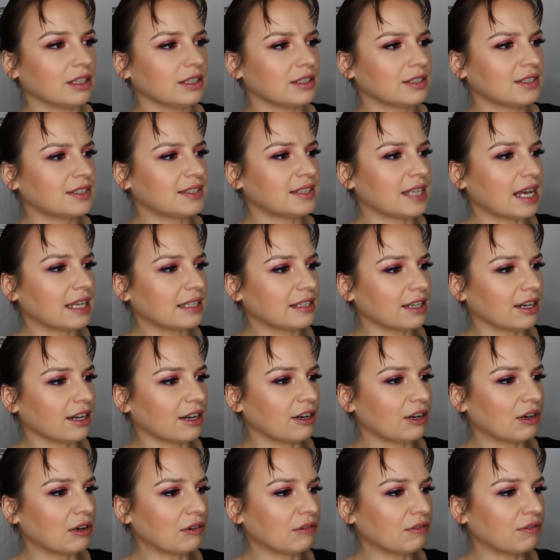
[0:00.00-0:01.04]
set
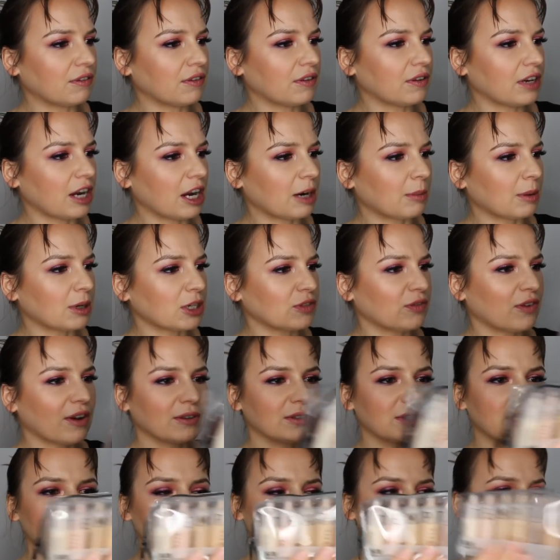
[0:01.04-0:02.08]
of airbrush
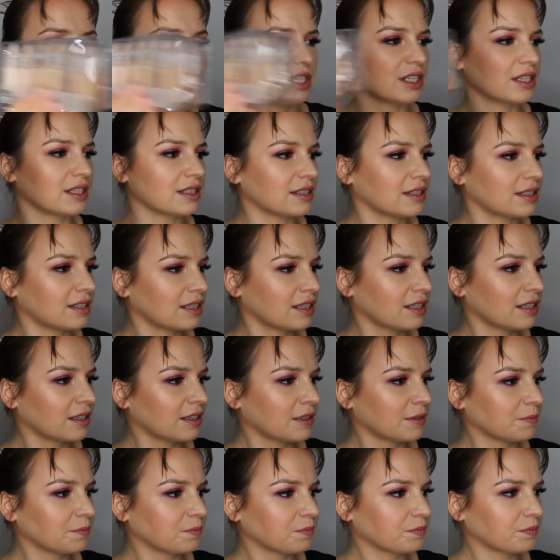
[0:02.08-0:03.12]
foundations.
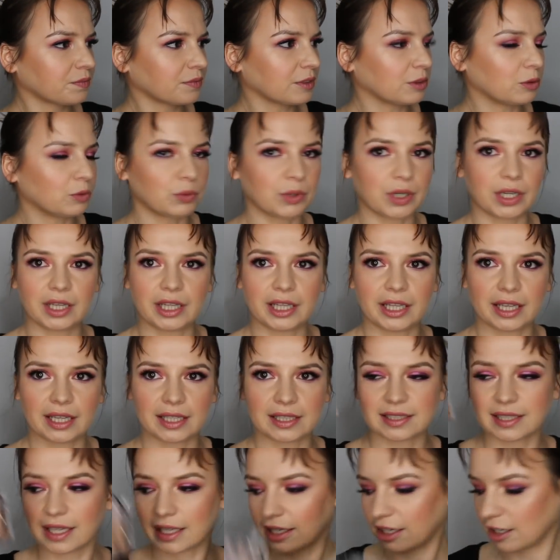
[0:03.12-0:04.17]
Really
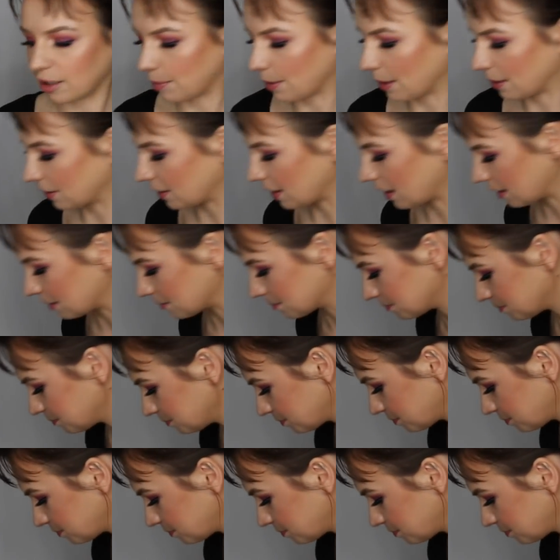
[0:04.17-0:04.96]
excited about that.